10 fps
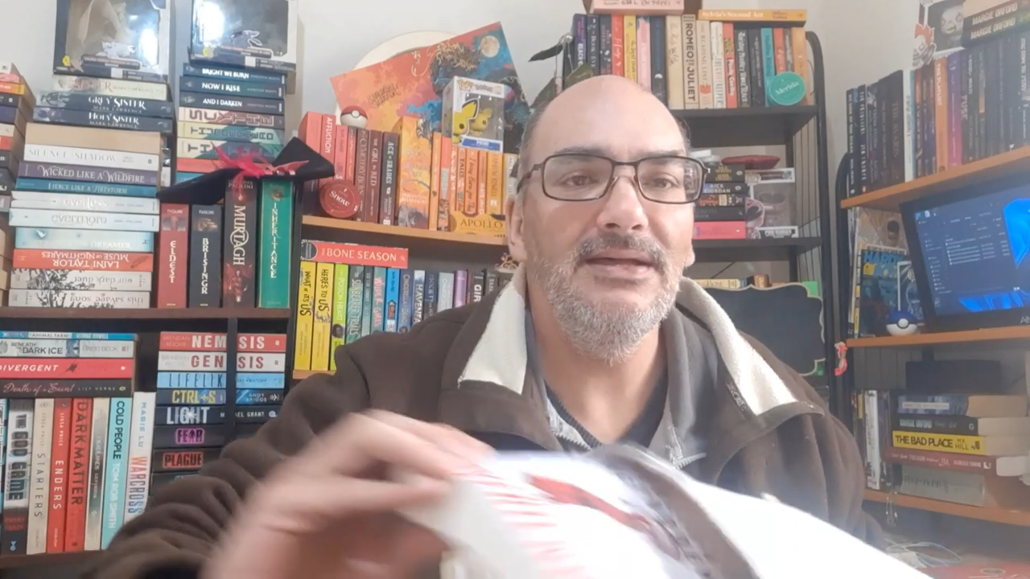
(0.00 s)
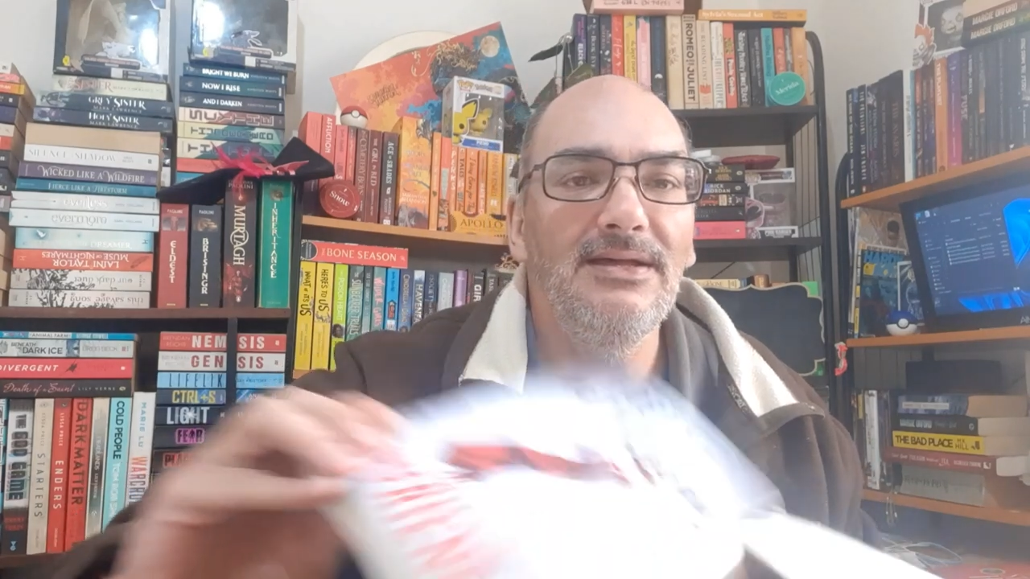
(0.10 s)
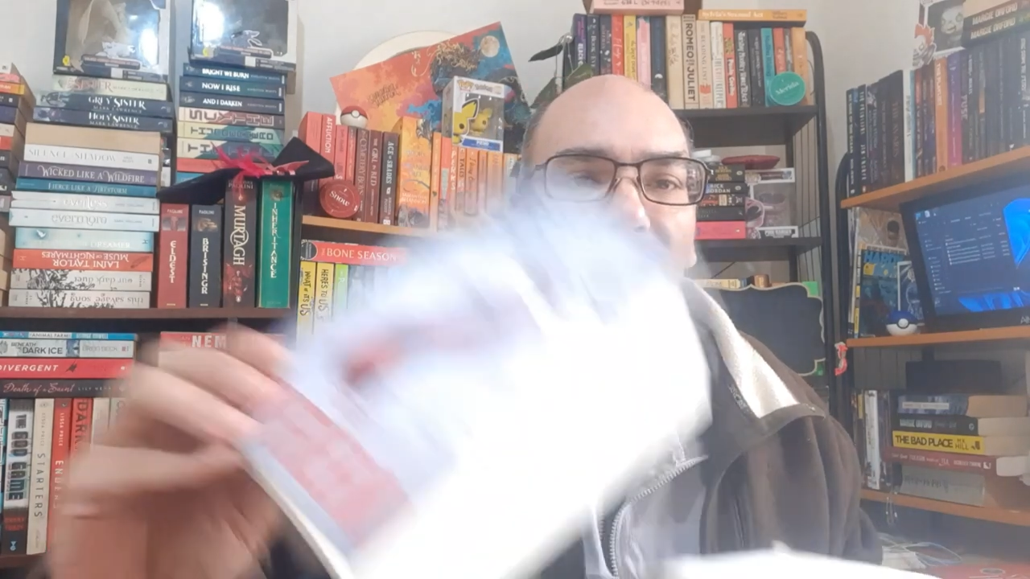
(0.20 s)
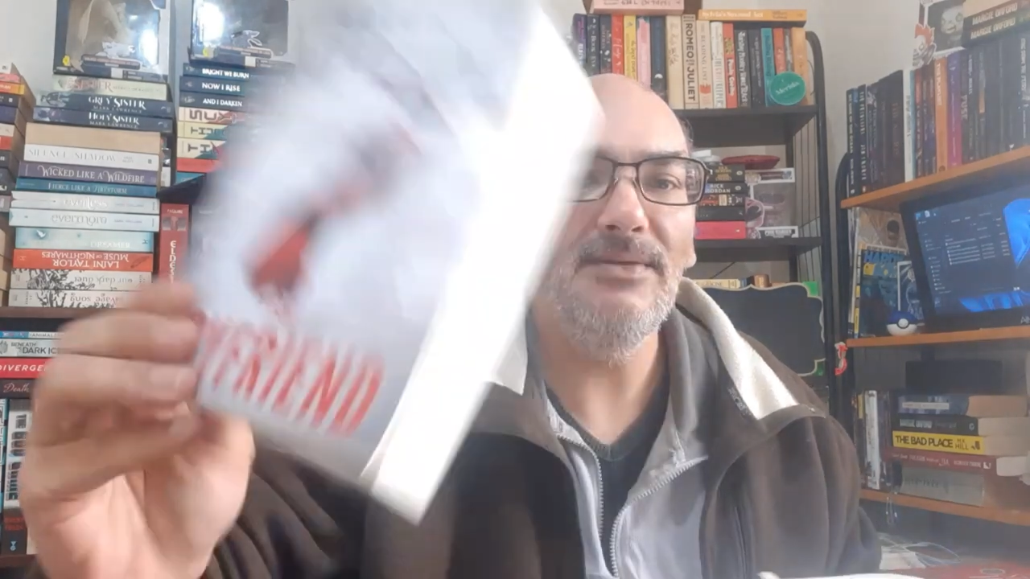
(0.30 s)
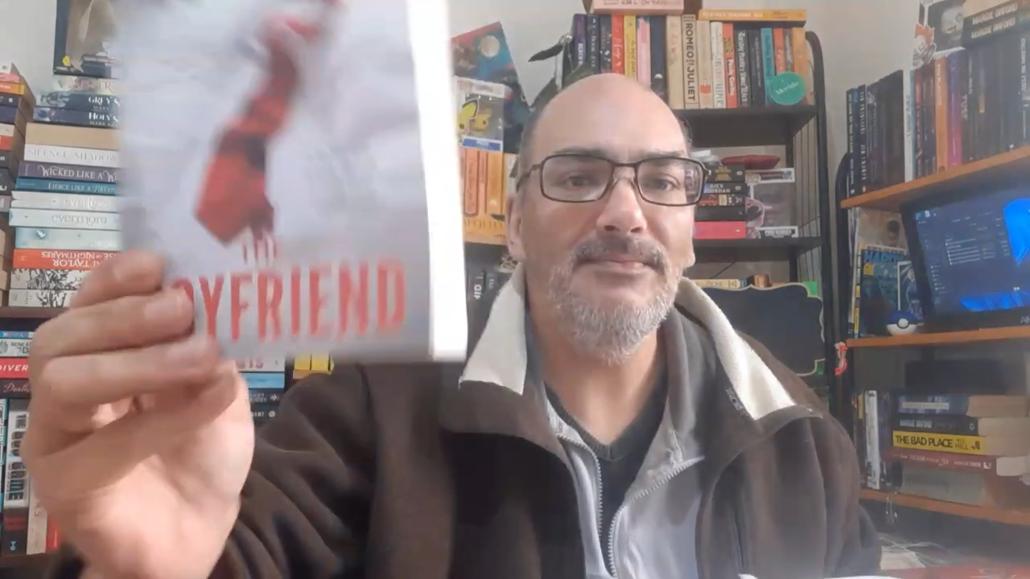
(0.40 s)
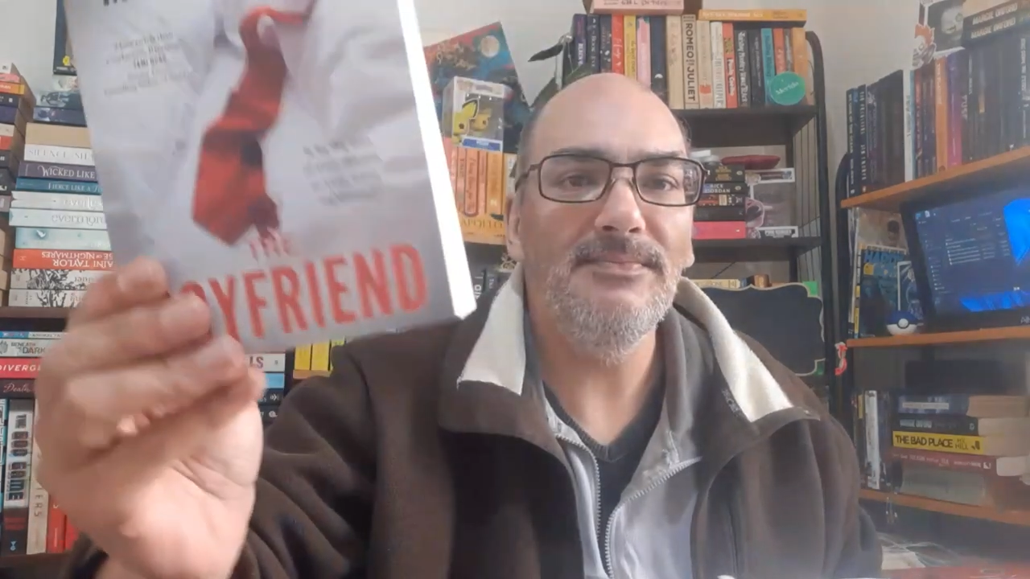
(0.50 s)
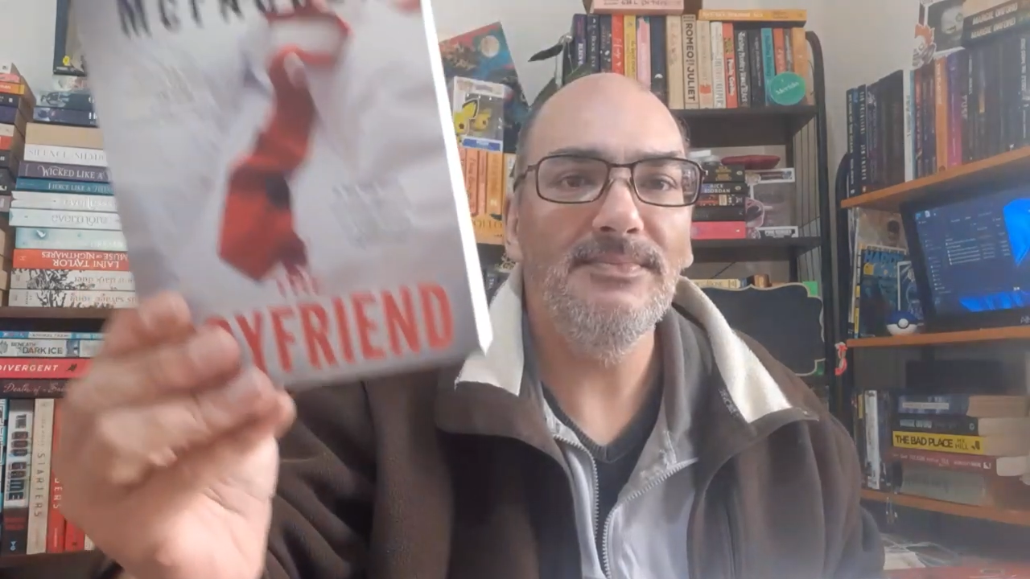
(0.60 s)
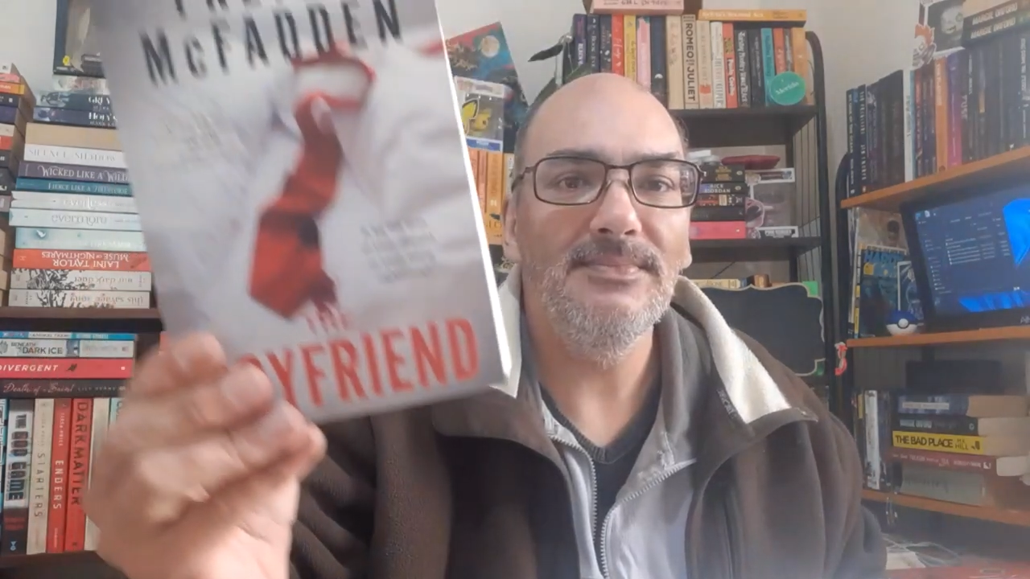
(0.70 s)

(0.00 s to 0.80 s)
ta-da, whoop.